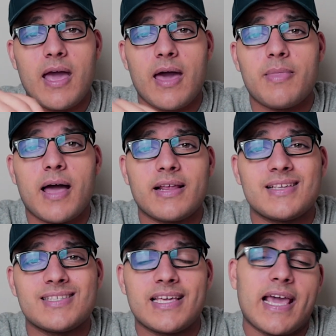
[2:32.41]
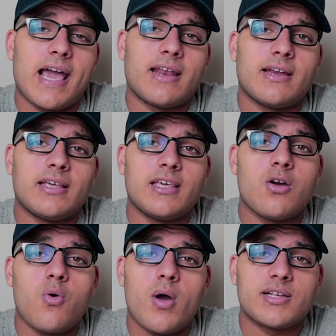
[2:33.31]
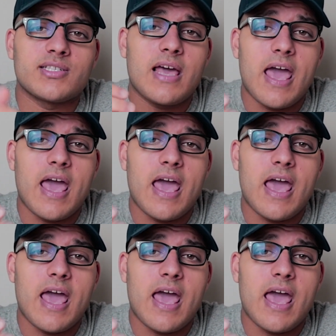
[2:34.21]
and that is the Canon EOS